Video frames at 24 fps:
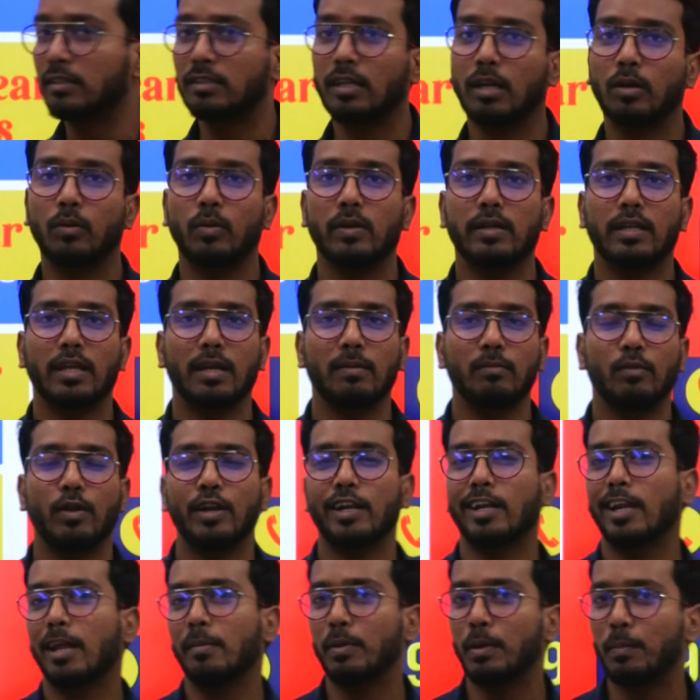Ee takku time lo
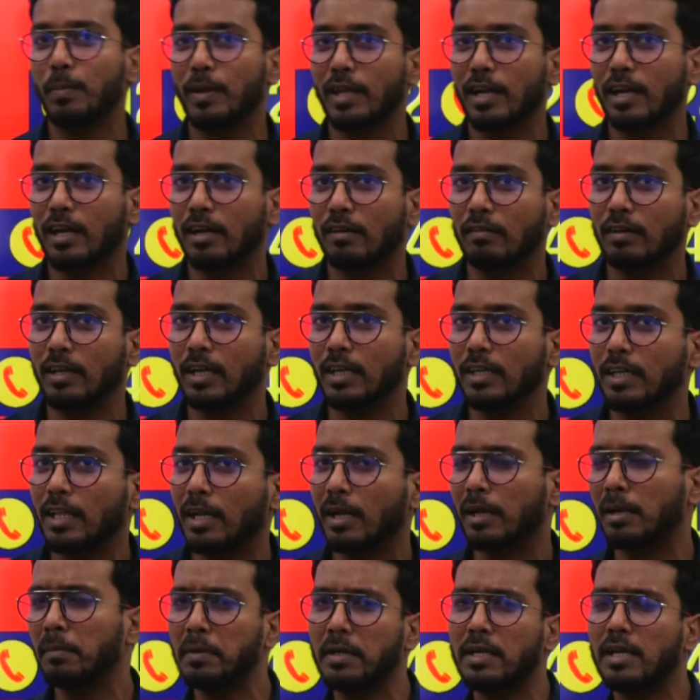itla prepare
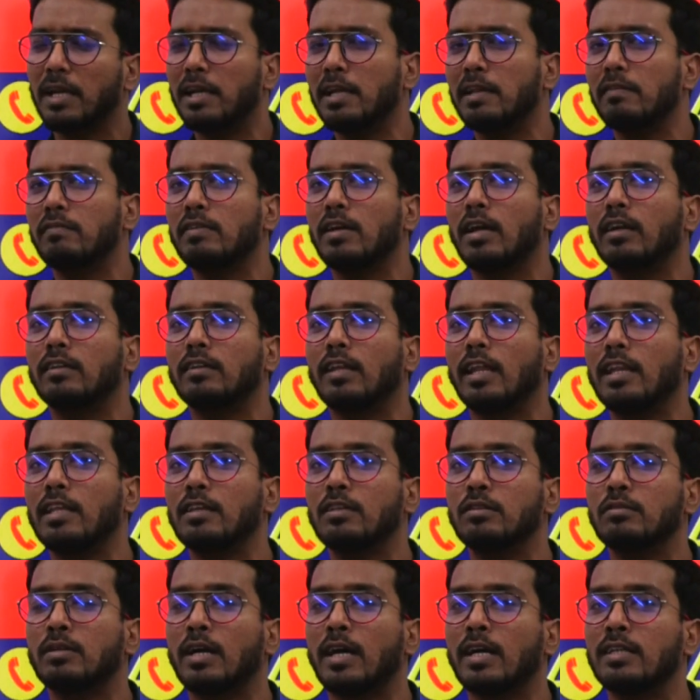kavalante repeatedly we are
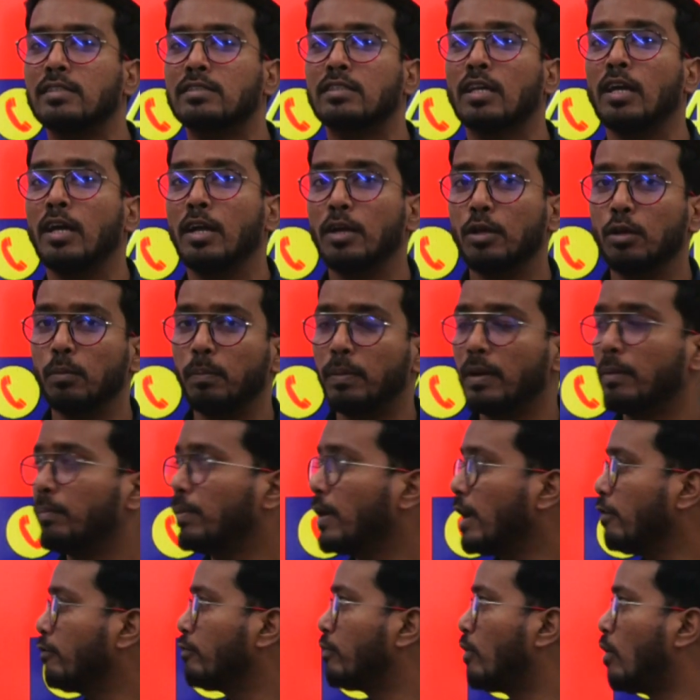telling you guys to
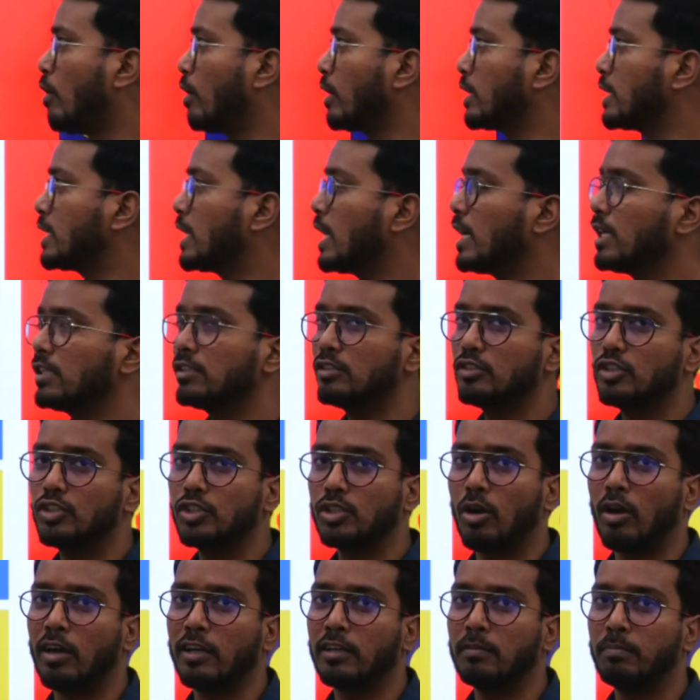prepare for
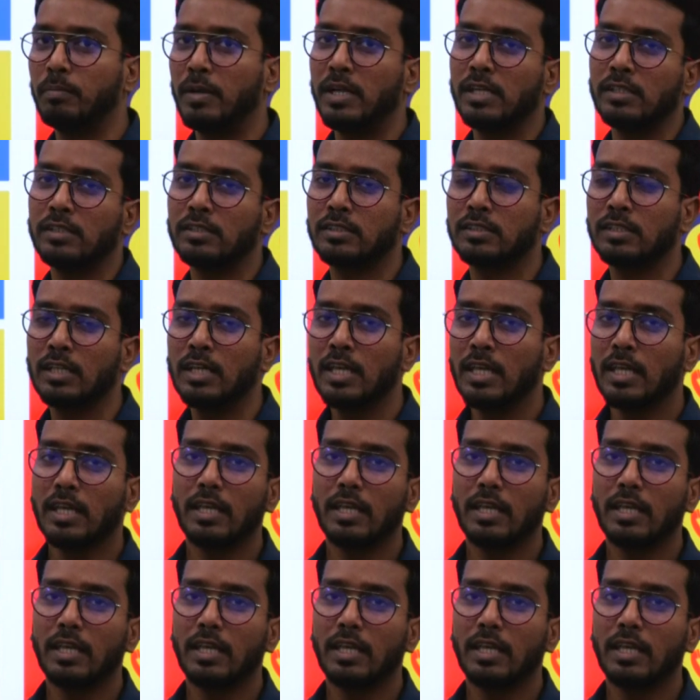gunshot bits.